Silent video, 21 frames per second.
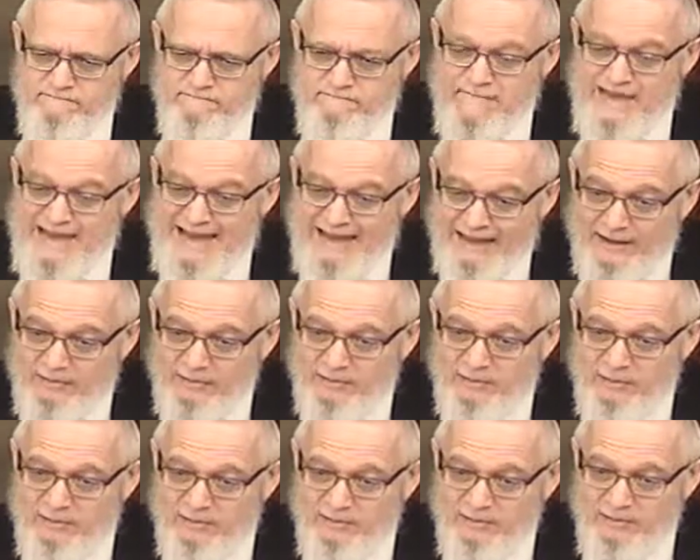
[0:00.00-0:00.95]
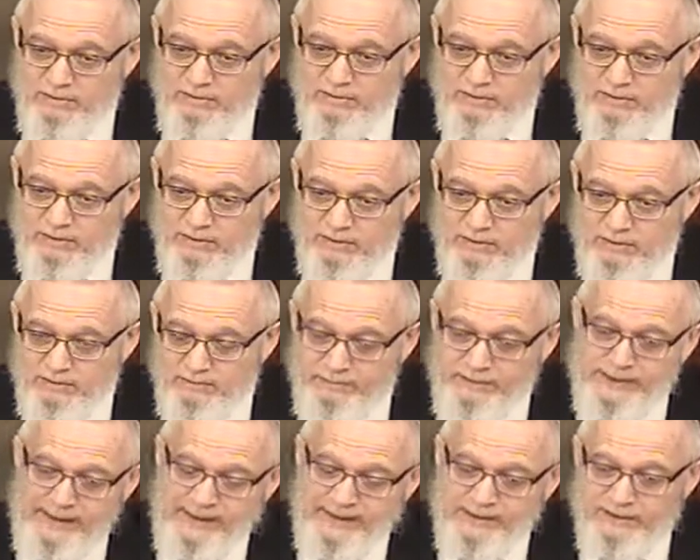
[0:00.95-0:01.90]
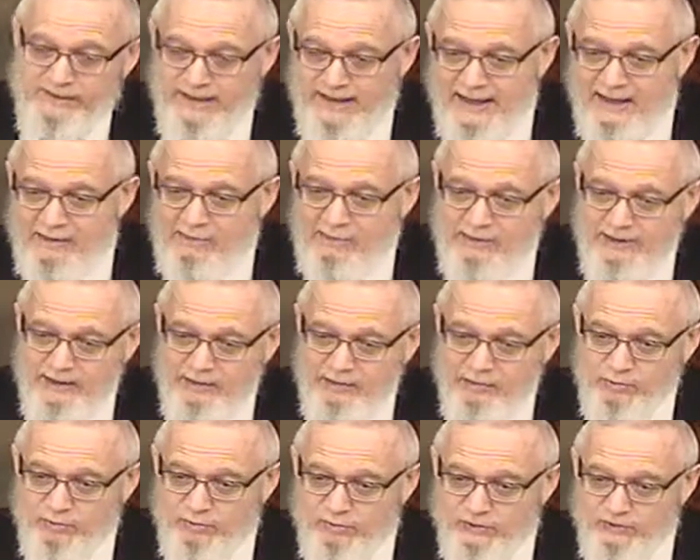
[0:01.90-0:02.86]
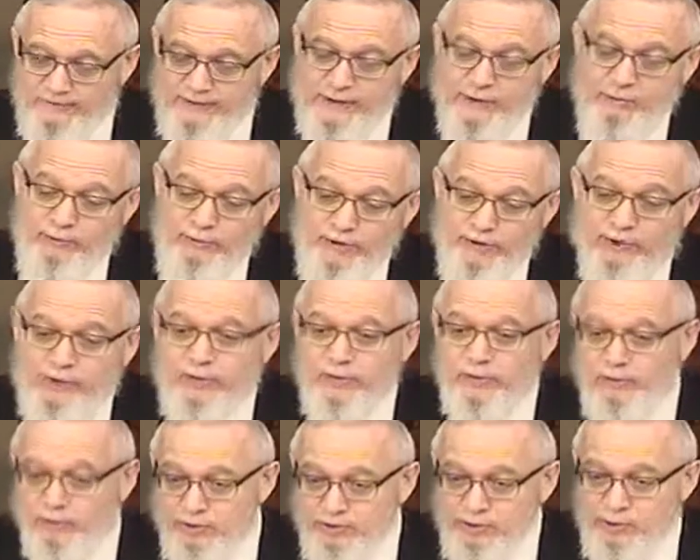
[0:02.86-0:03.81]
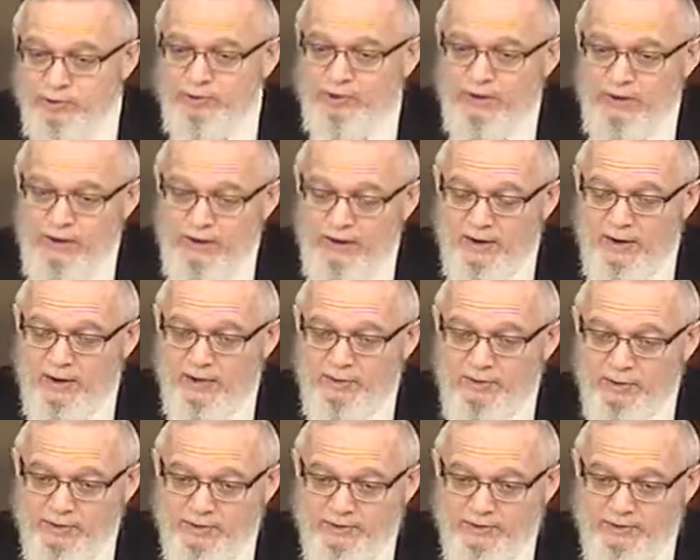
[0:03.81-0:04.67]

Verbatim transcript: The animal. But how did the animal get kedusha? I mean, originally you thought you were, you thought.